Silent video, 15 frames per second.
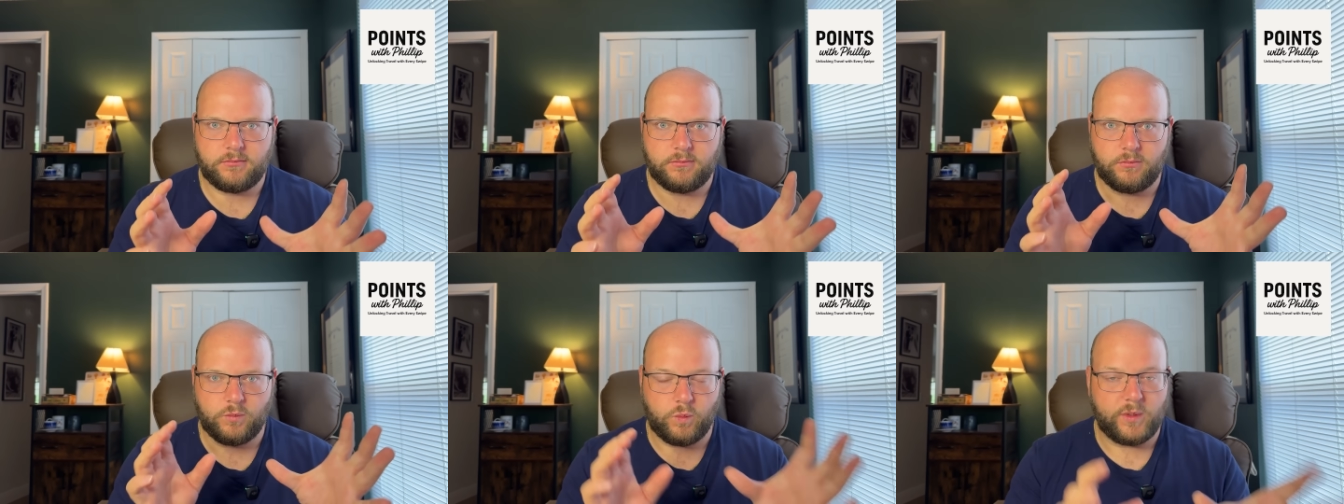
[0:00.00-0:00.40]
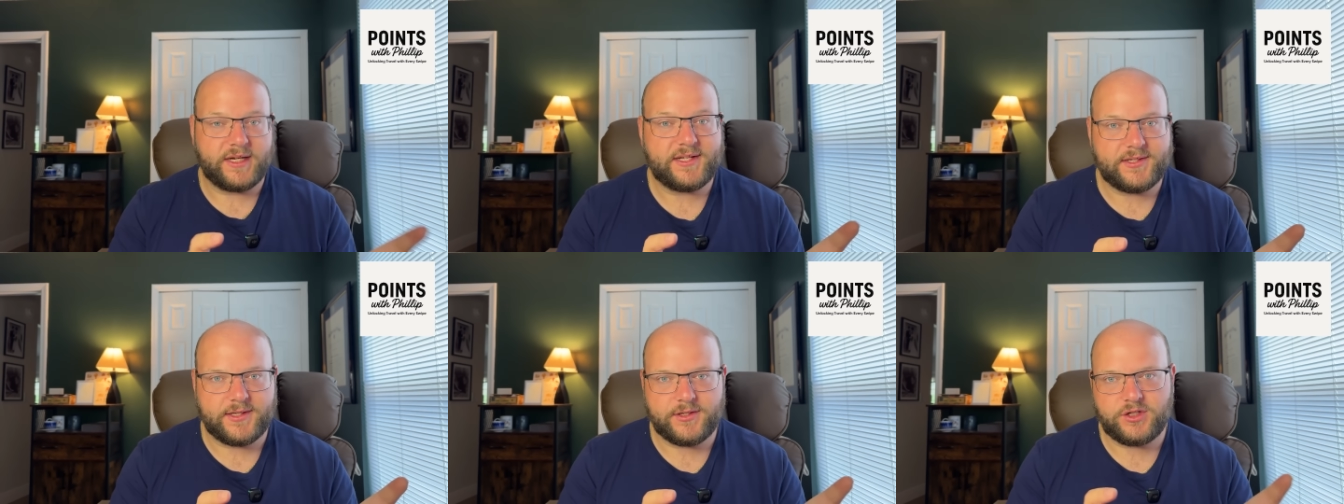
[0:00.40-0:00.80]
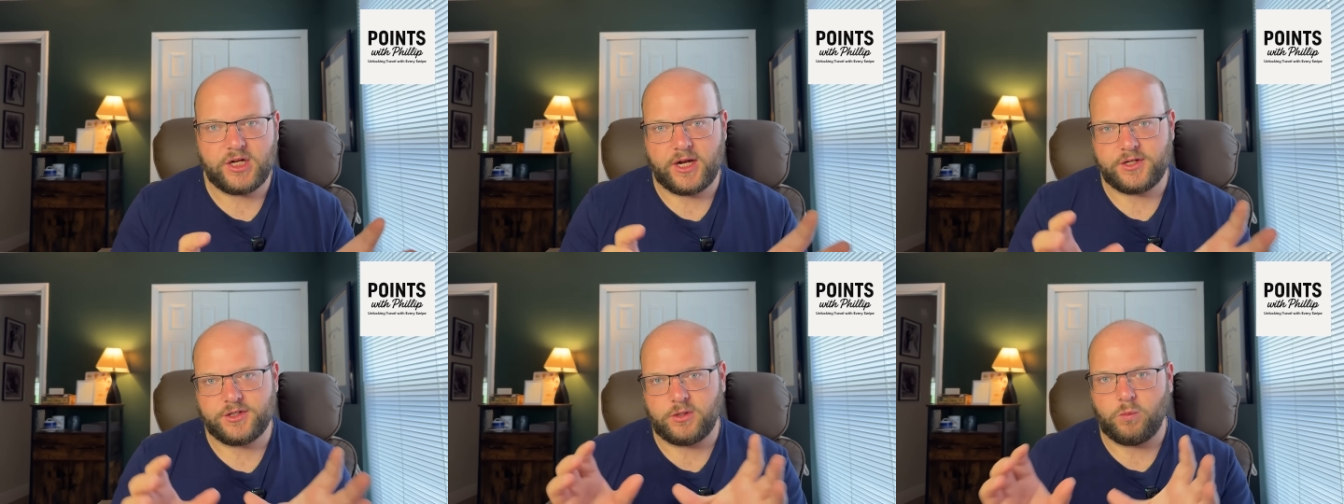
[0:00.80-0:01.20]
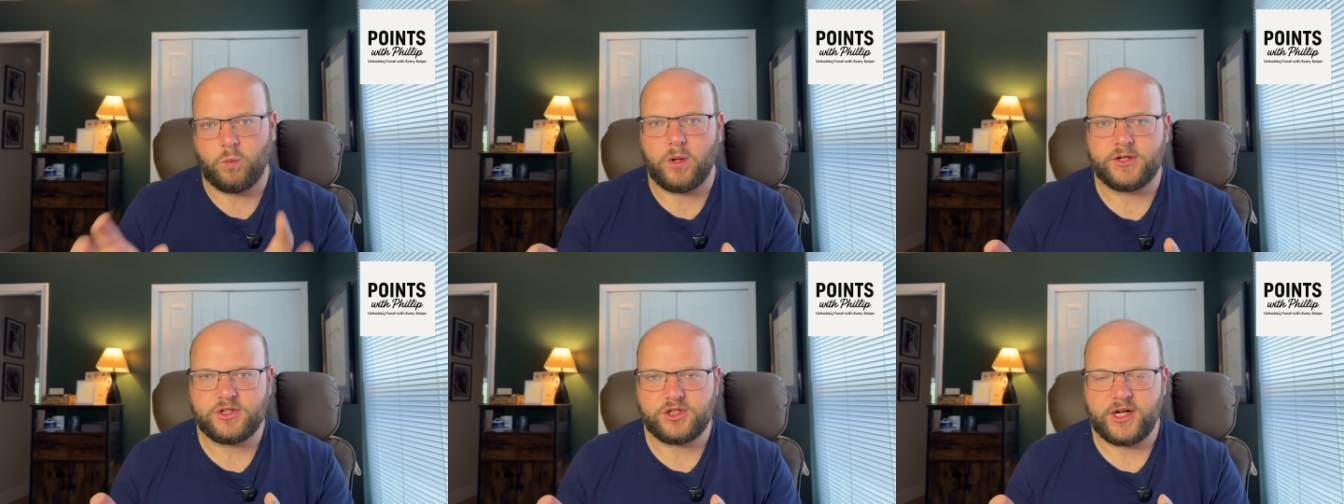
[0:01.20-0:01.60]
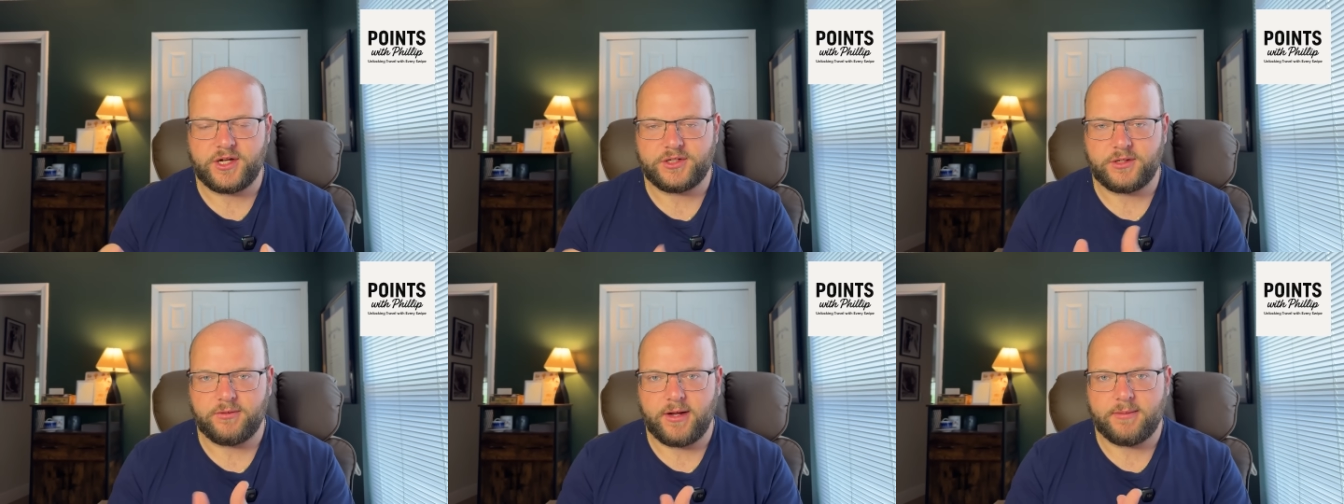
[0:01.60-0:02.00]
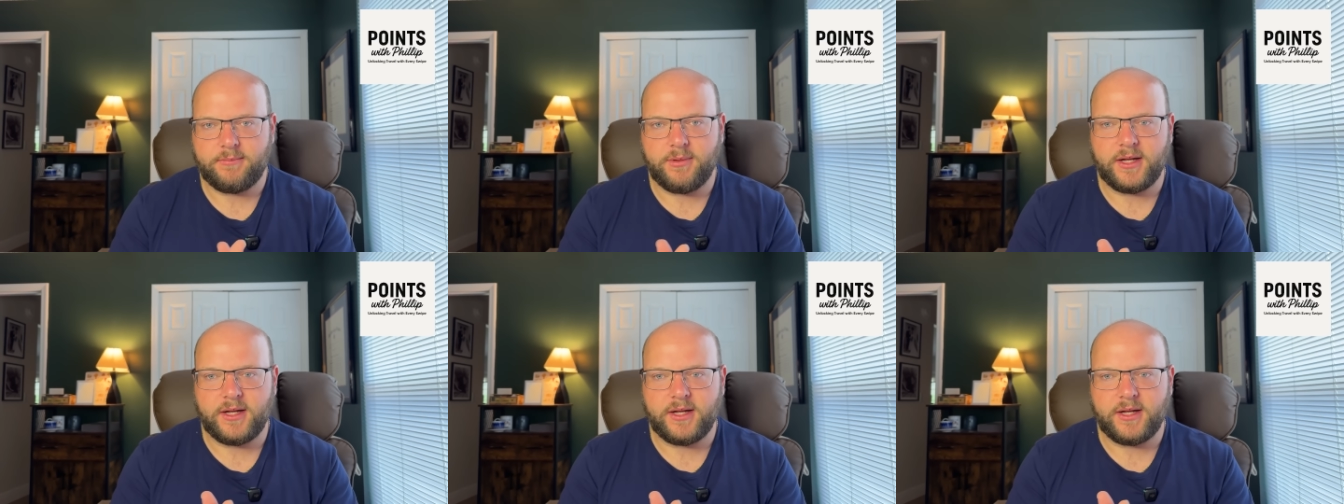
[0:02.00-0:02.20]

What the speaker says: when is this changing? What's changing, right?